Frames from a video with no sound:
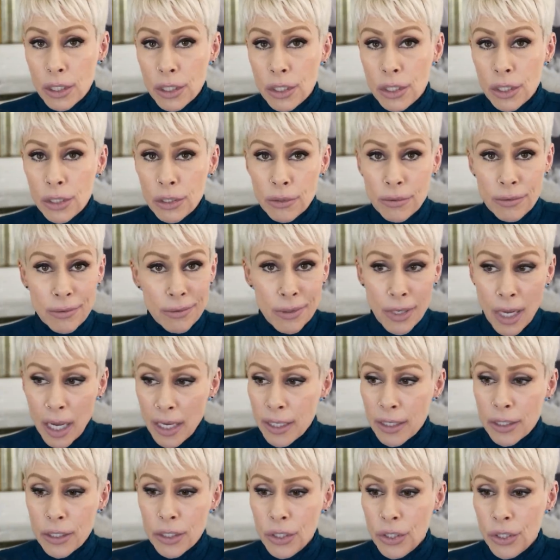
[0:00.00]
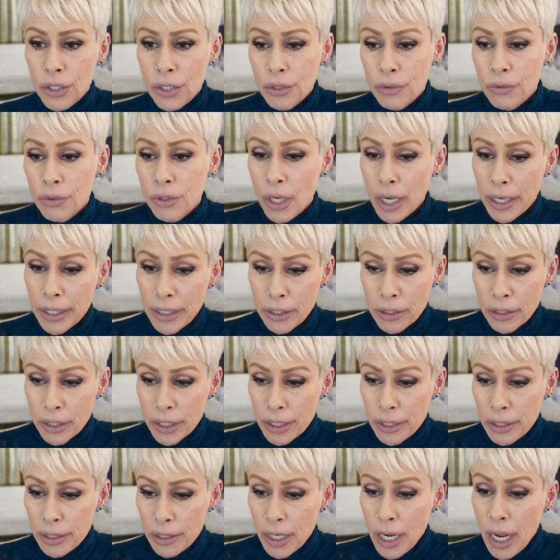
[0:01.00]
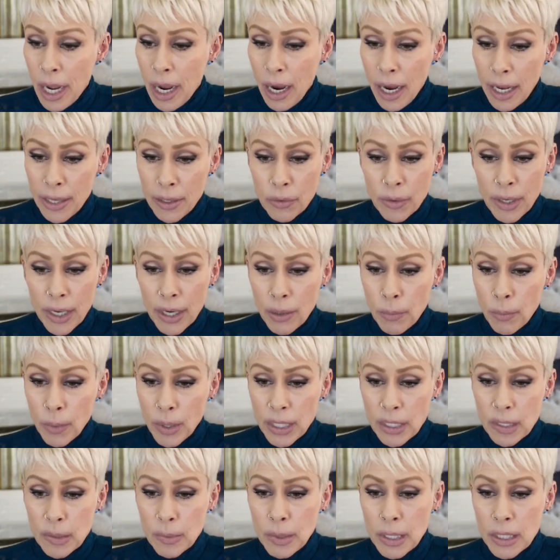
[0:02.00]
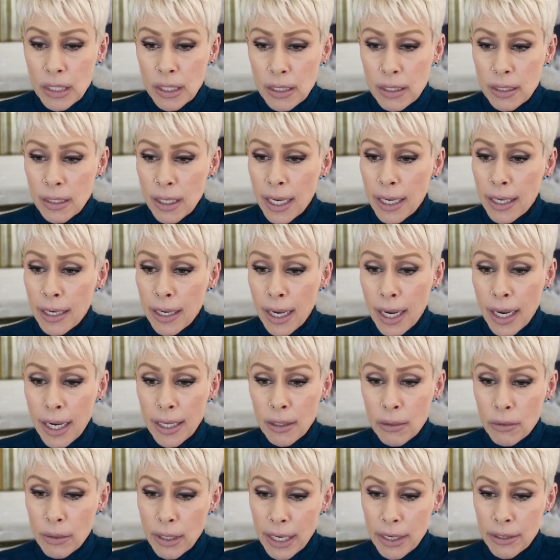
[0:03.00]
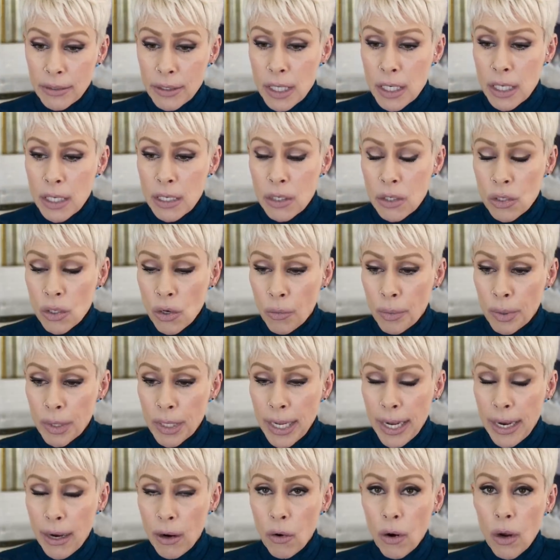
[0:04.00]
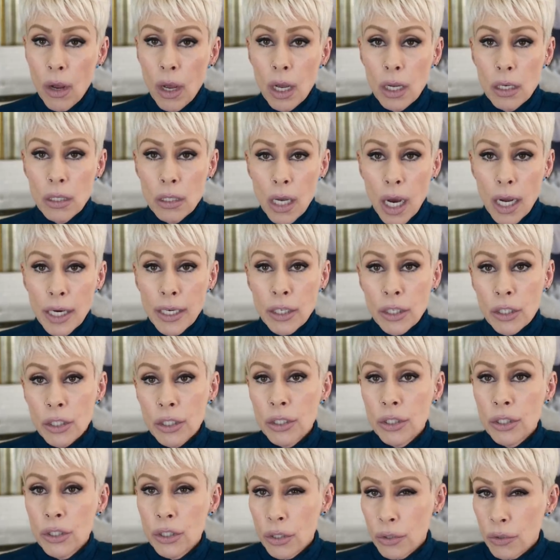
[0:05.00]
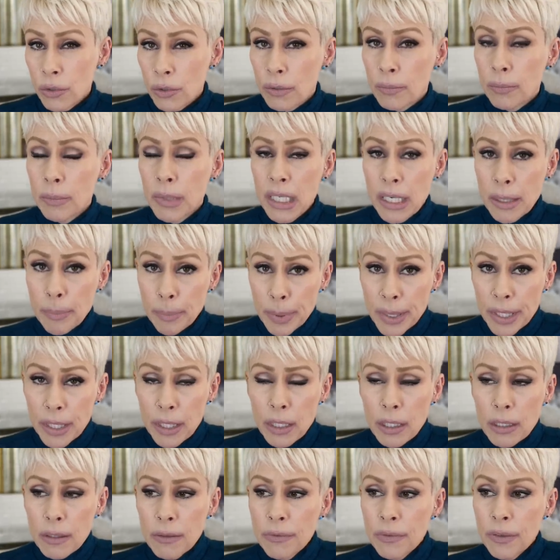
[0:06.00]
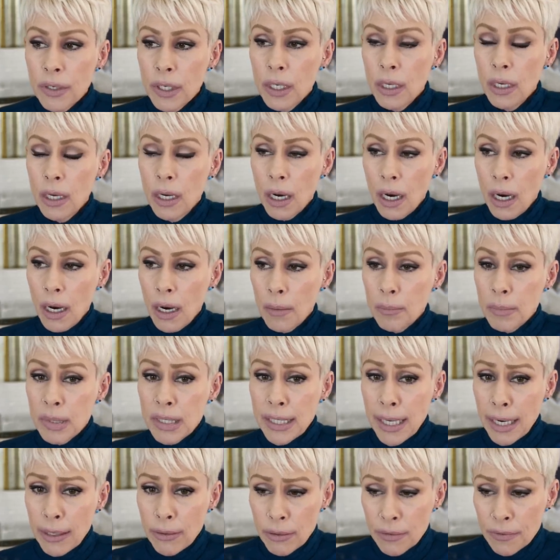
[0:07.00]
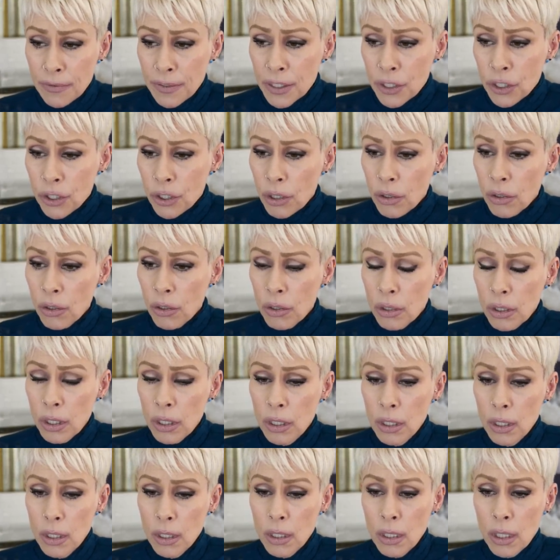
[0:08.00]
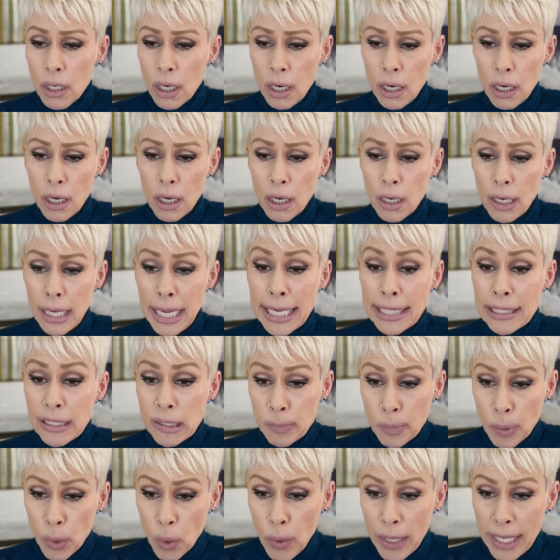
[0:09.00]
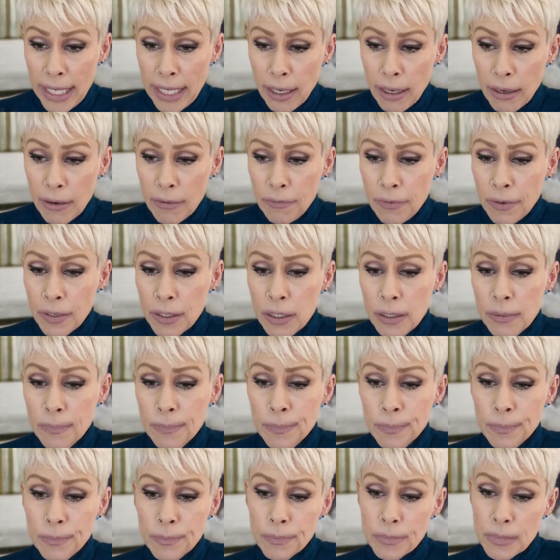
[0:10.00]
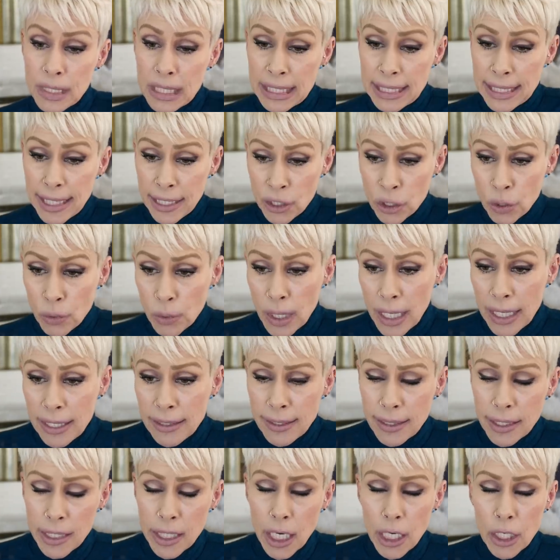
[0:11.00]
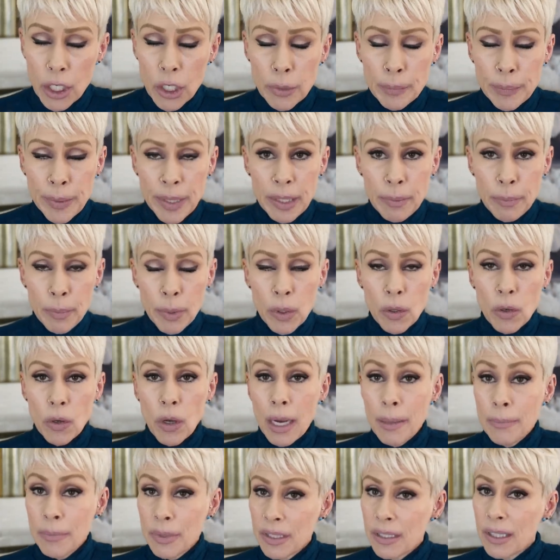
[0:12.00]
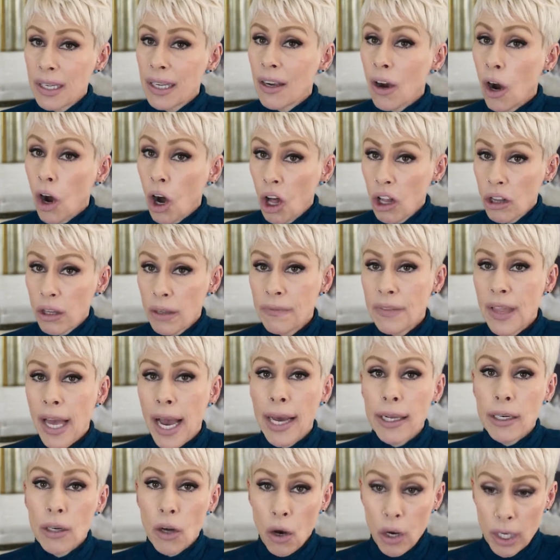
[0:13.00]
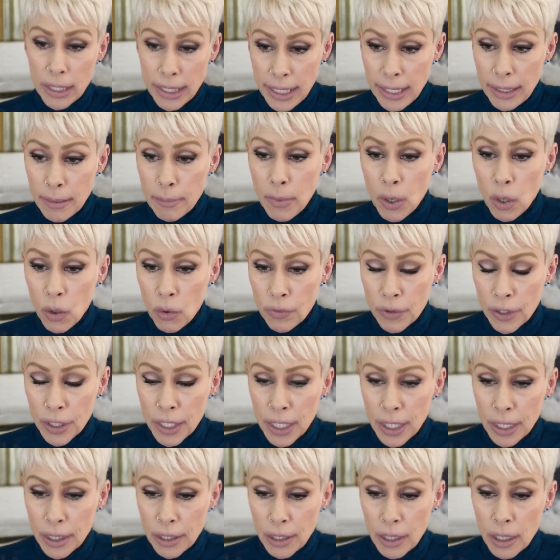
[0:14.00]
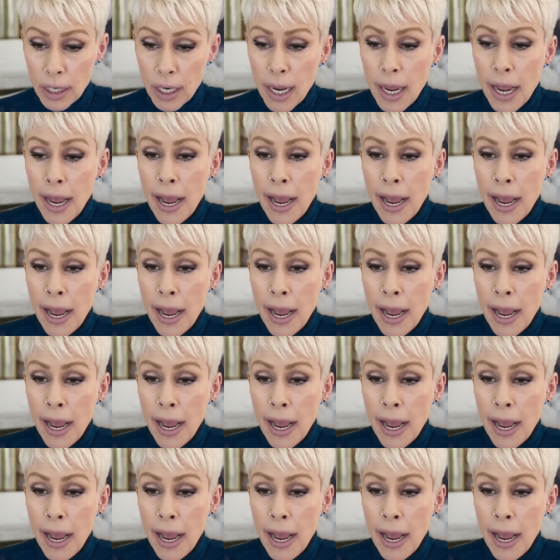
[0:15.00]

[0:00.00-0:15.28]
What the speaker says: dude. Not a good dude. Not a good... I don't care what his music's like. I don't care that he's sober now. Not a good dude. Manipulative. Sacrificial, exploitive, sexualizing younger people. I'm seeing all of that on him over here.